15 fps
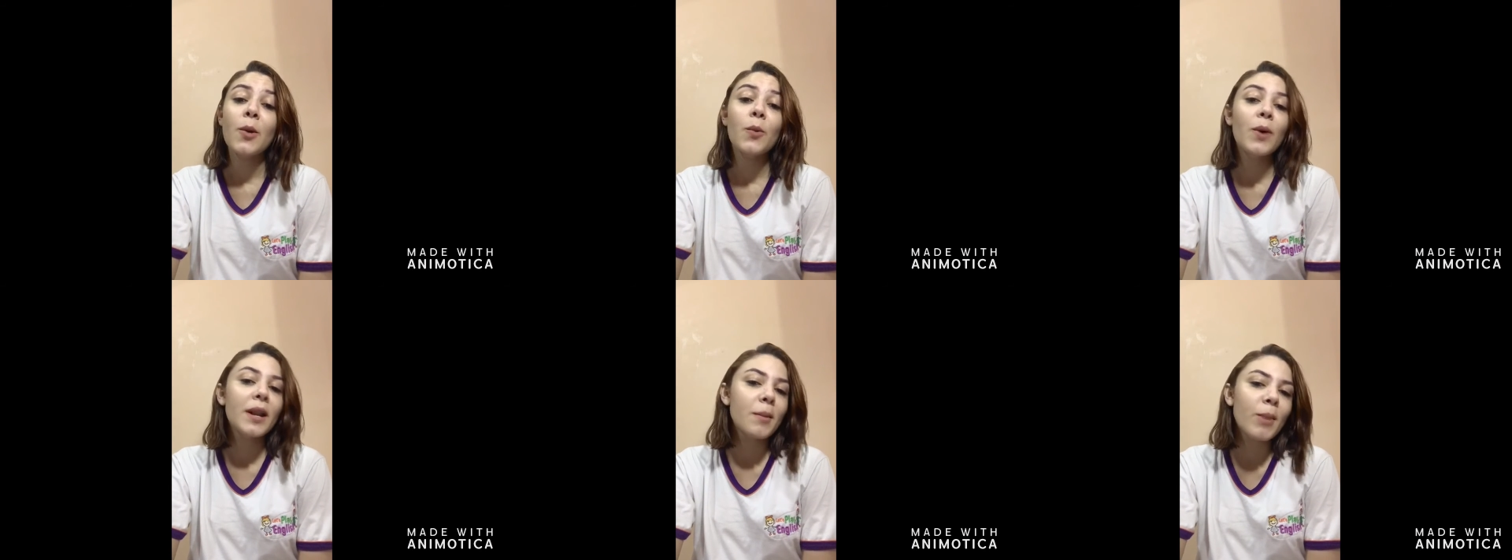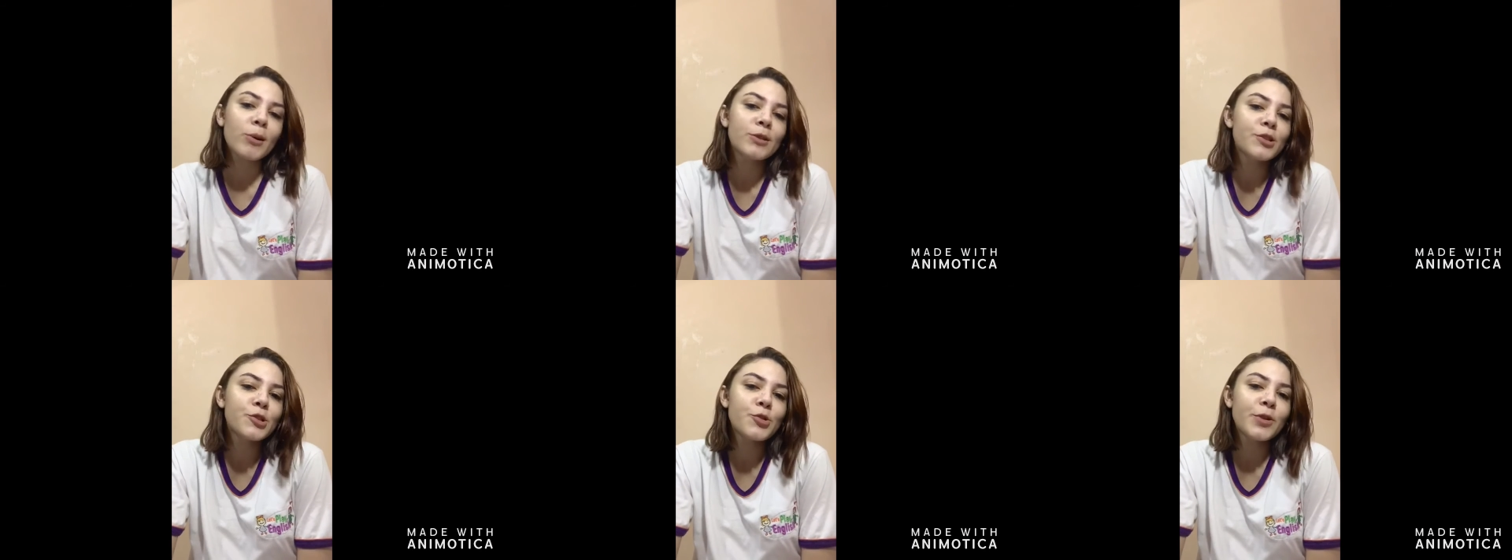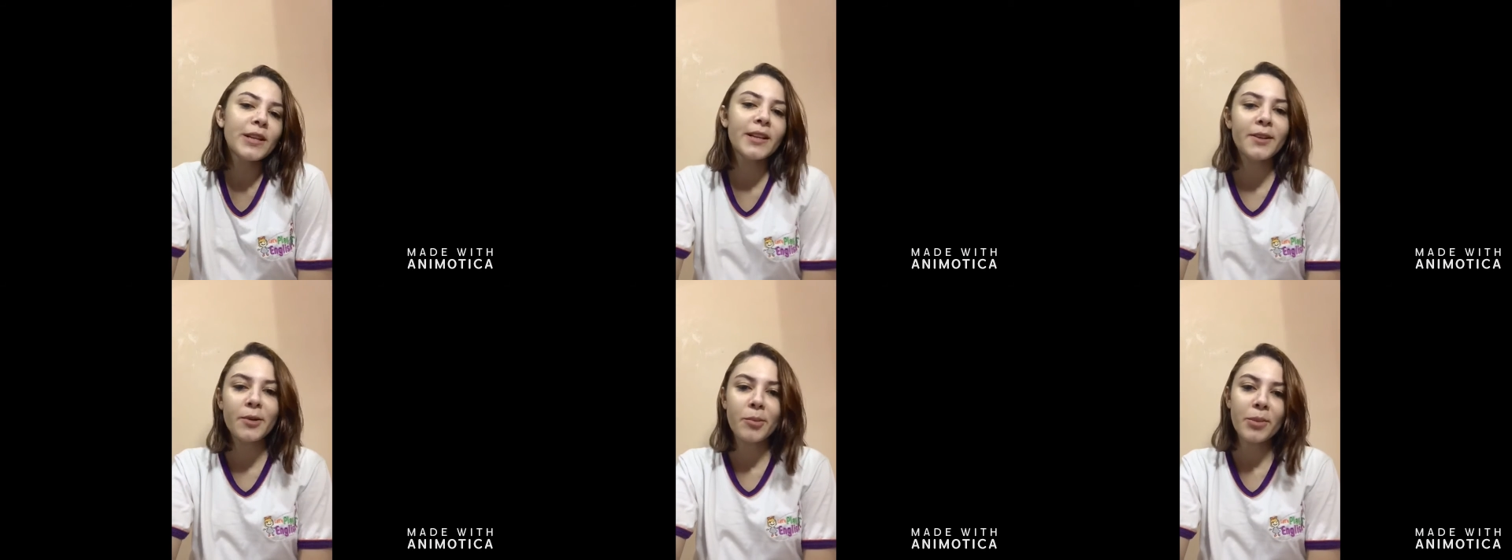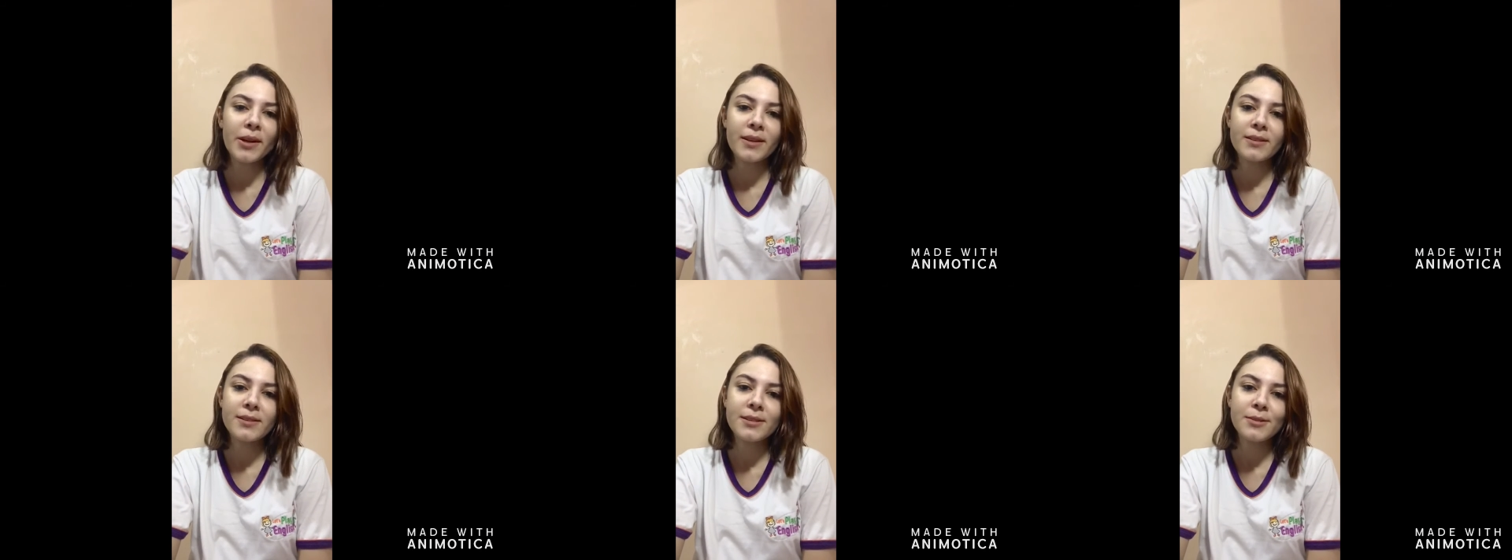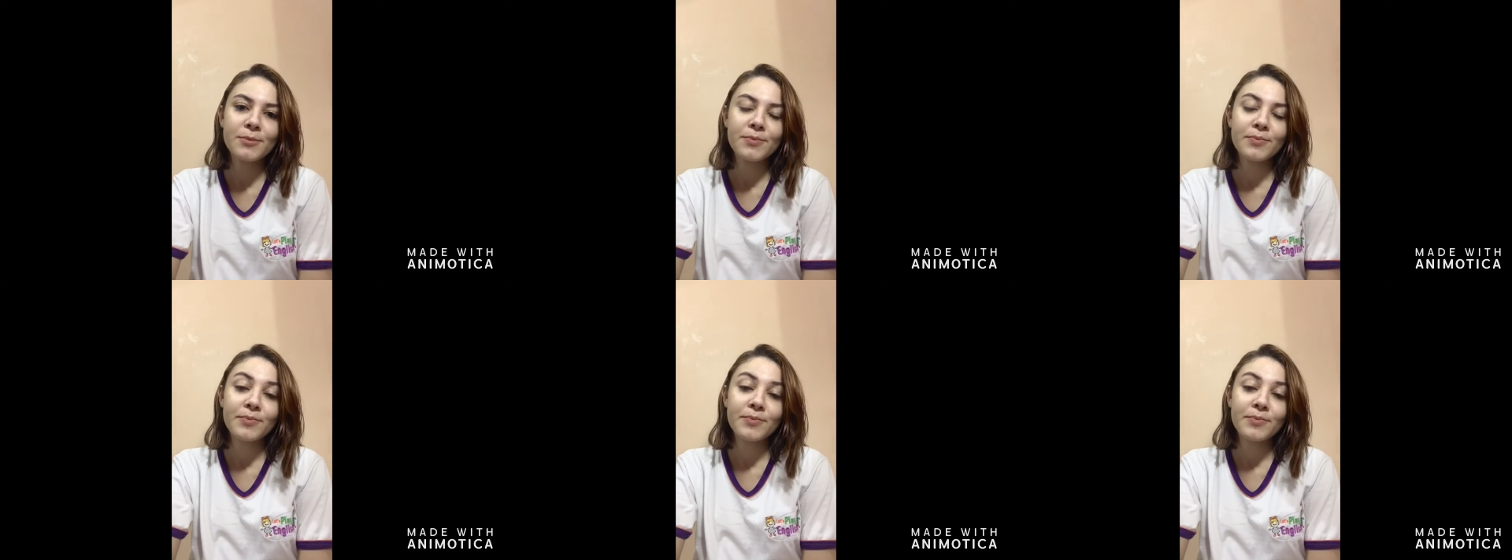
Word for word: what about the three little pigs?